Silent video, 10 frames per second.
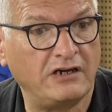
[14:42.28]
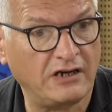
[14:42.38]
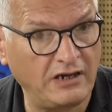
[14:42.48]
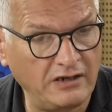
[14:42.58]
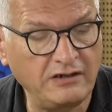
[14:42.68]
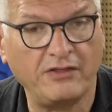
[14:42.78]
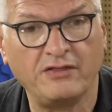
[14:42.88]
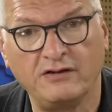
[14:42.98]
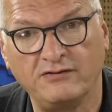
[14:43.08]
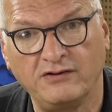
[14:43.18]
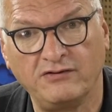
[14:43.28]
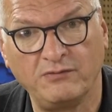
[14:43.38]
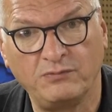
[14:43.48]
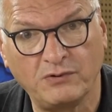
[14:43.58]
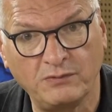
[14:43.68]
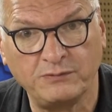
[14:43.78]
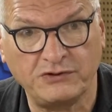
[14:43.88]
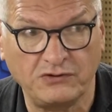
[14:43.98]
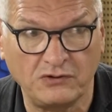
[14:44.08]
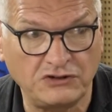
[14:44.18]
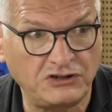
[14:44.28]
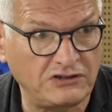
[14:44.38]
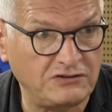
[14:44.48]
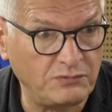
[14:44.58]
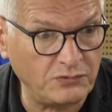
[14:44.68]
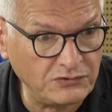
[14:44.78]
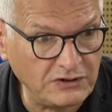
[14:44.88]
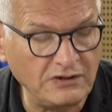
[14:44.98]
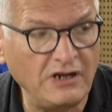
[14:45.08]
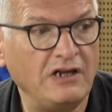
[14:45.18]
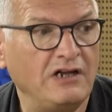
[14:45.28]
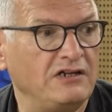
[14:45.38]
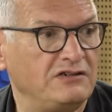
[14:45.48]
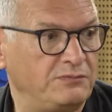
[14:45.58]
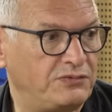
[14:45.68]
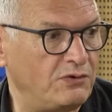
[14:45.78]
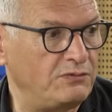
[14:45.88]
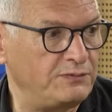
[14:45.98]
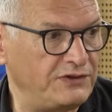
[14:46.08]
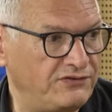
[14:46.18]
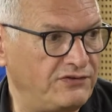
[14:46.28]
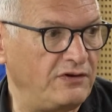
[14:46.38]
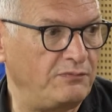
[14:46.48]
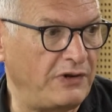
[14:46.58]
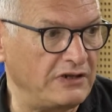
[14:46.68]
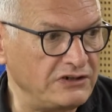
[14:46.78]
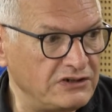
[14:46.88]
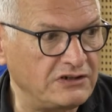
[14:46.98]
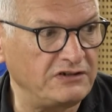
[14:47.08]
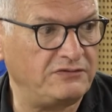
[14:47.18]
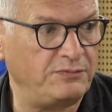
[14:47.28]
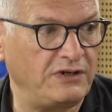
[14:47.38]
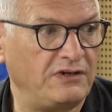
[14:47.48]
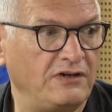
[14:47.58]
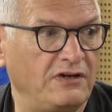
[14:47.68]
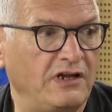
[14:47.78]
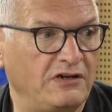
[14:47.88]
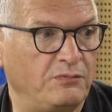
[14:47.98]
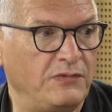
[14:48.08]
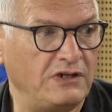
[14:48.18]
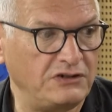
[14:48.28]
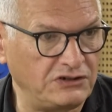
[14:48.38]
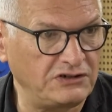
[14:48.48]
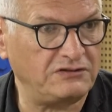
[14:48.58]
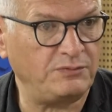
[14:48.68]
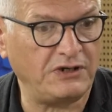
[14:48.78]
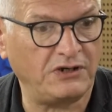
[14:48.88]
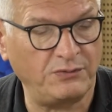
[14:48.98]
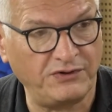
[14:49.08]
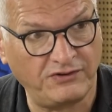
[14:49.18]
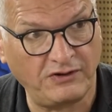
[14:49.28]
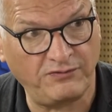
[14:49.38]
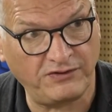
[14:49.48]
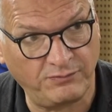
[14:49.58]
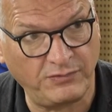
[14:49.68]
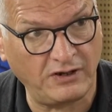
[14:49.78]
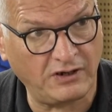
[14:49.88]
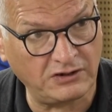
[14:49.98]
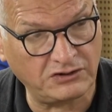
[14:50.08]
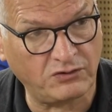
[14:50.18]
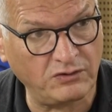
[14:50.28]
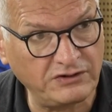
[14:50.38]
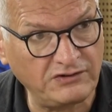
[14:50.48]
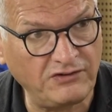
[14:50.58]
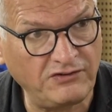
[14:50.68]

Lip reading: again, I think the problem is not just Putin. The problem is politically speaking and military speaking with the FSB controlling the